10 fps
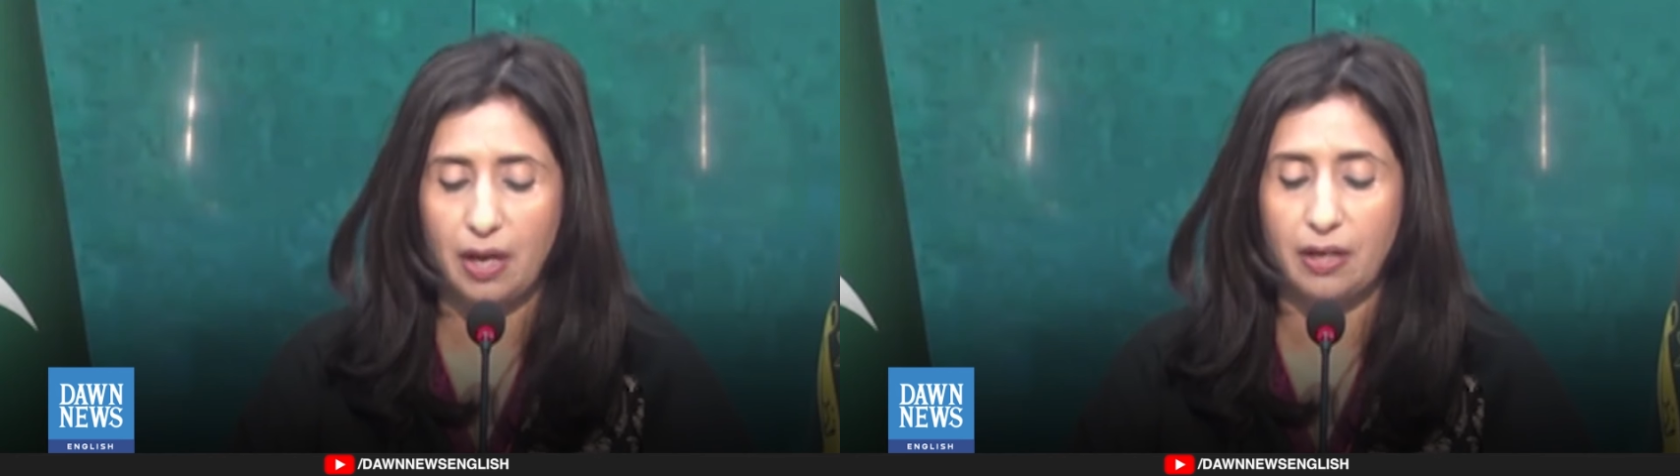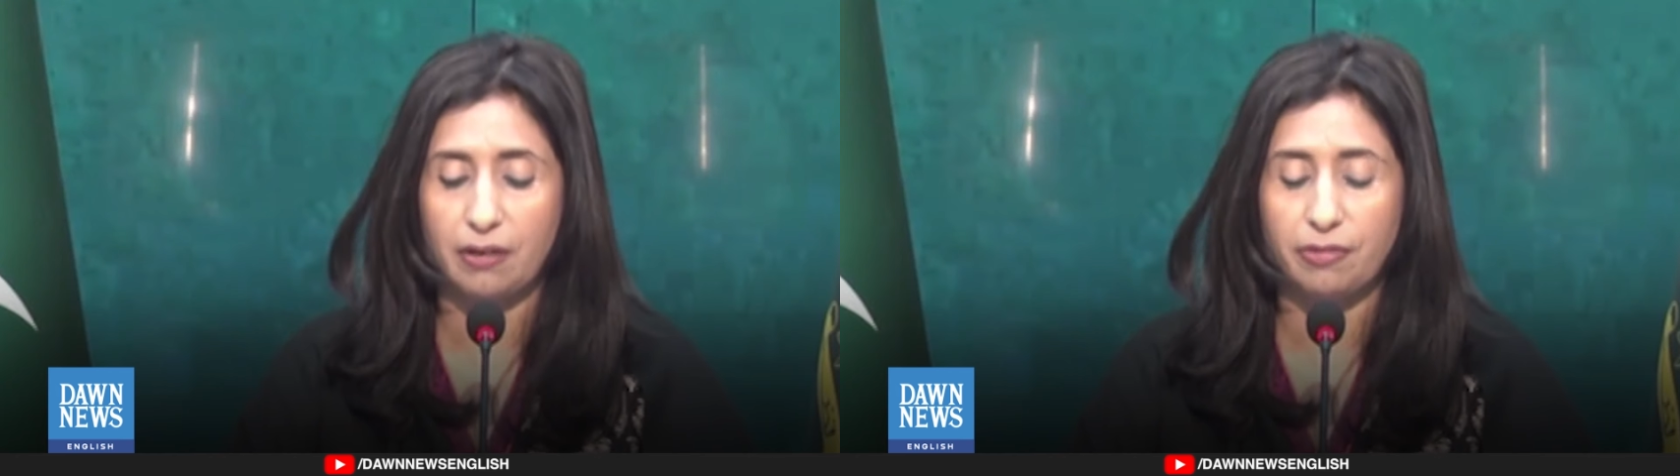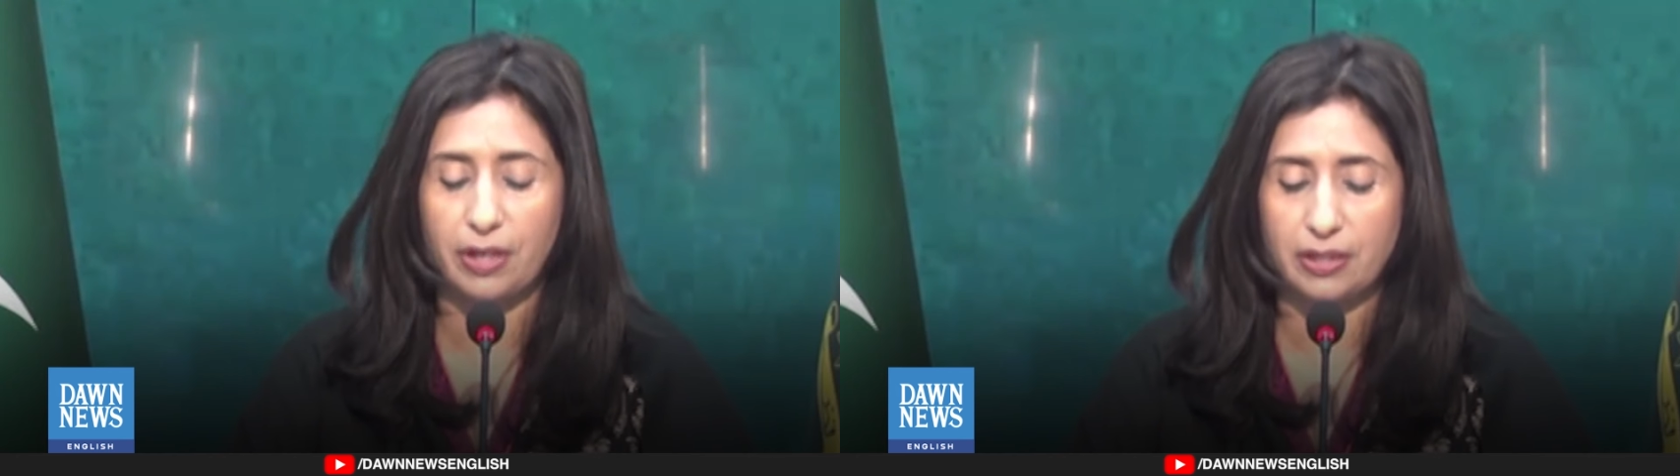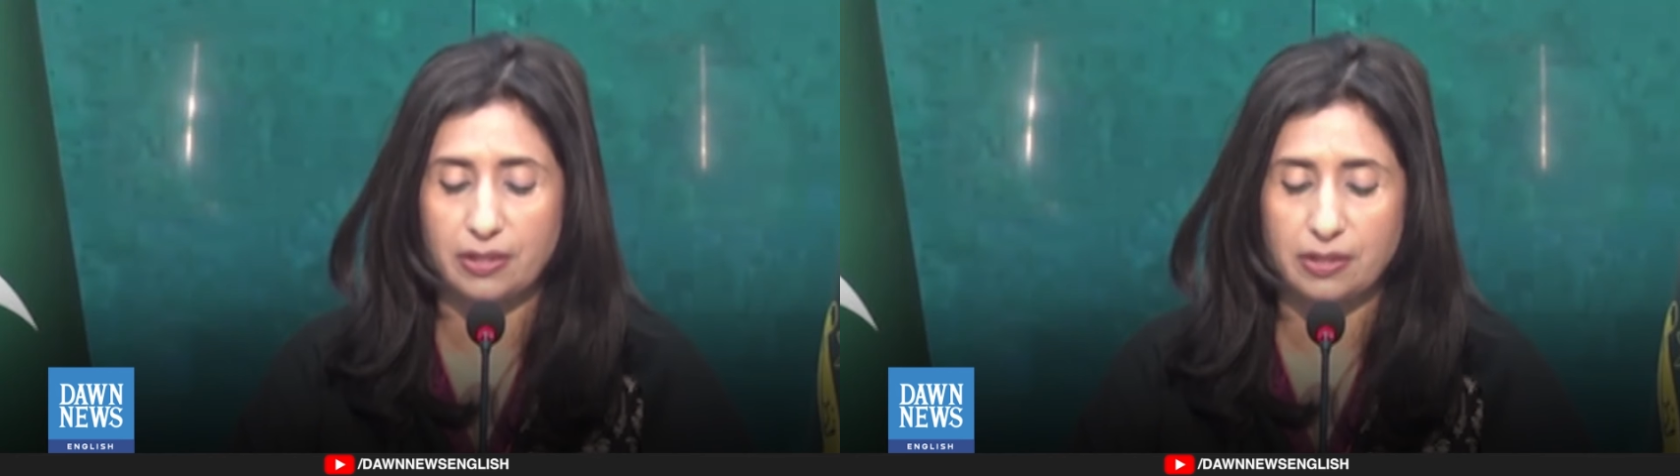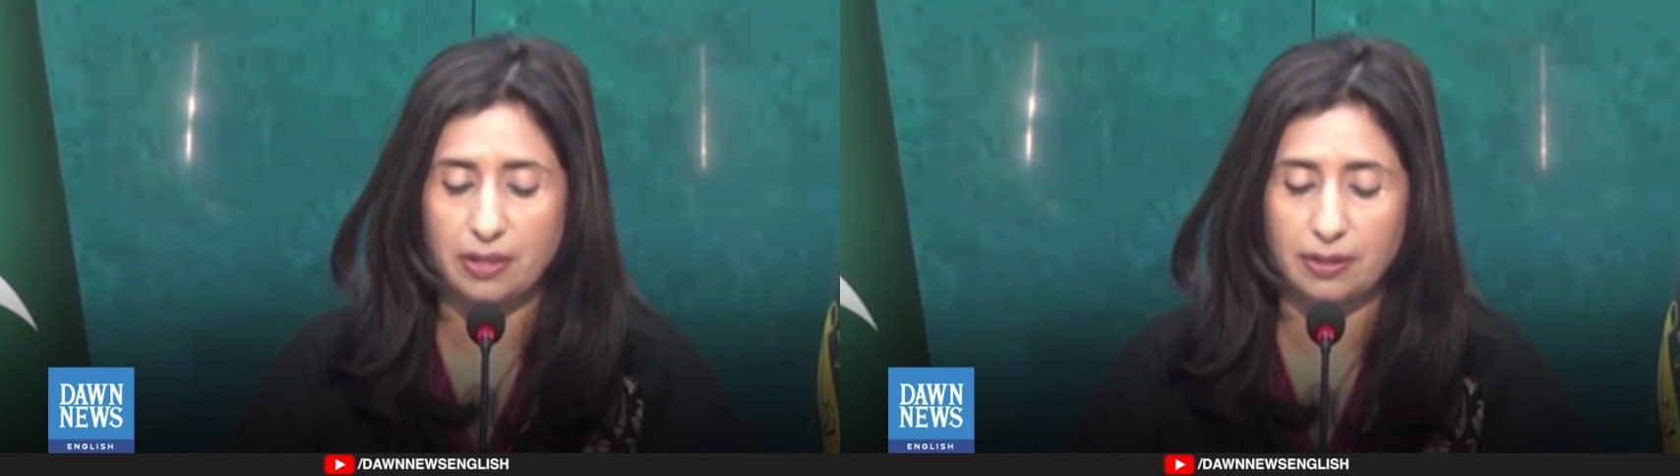and
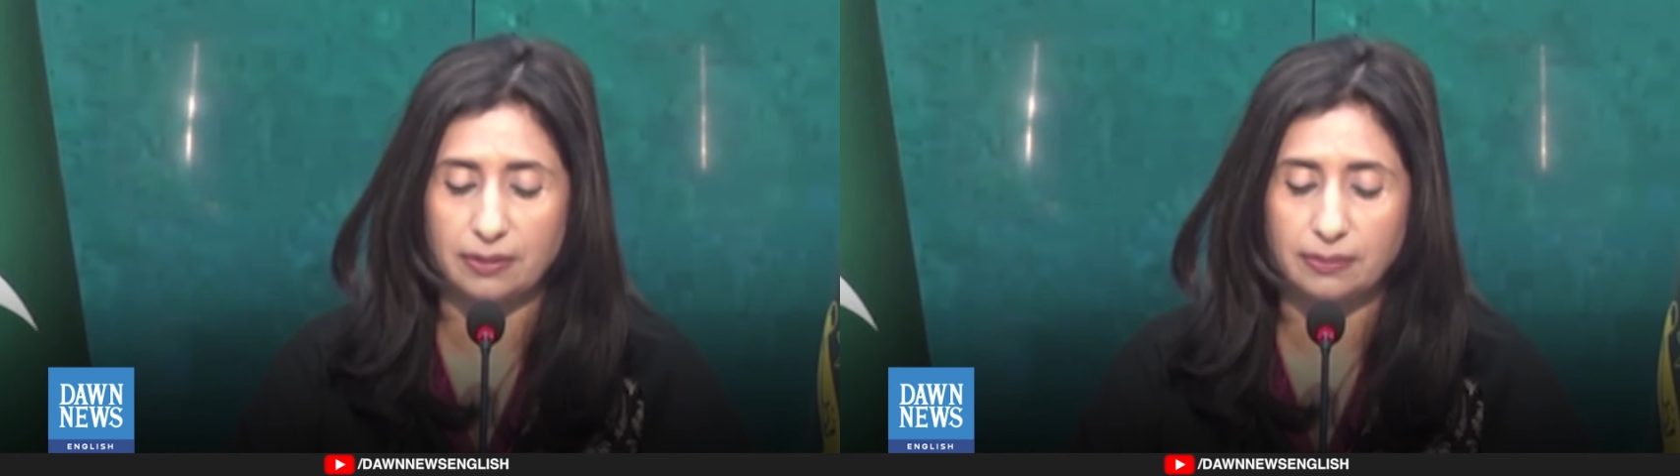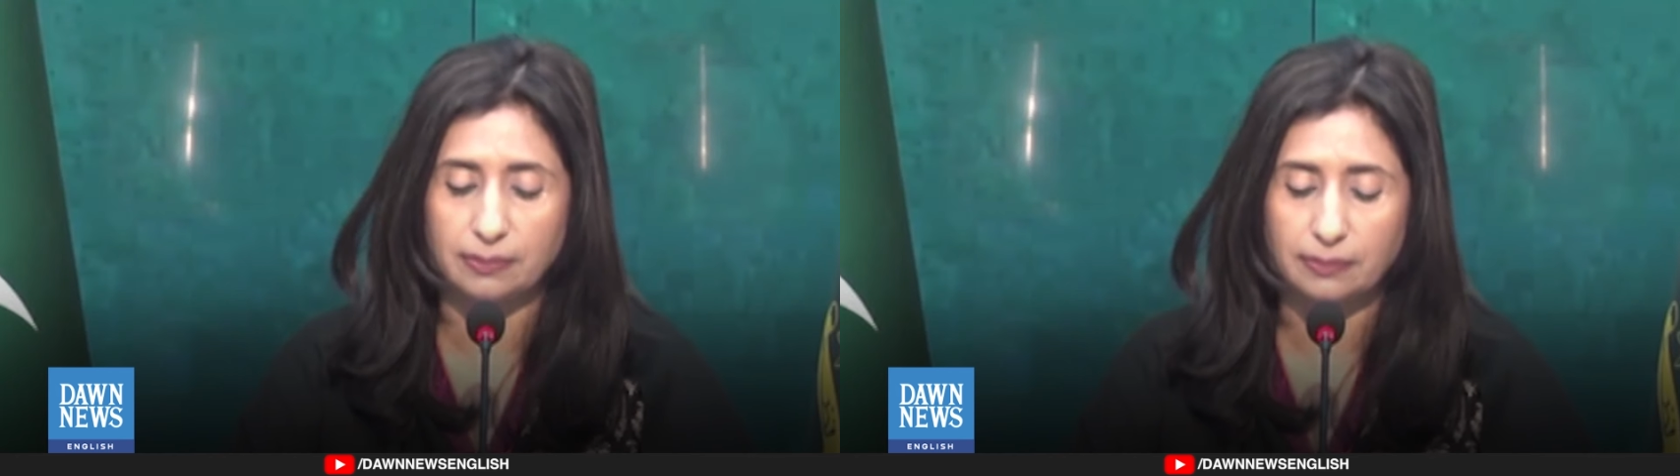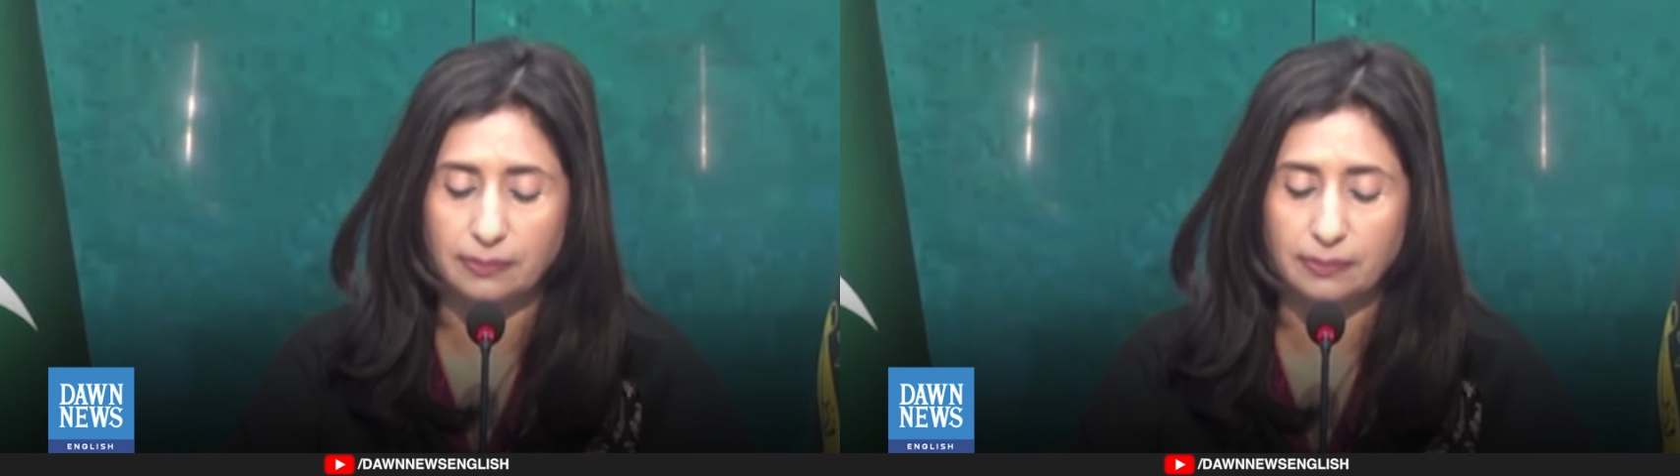Afghanistan.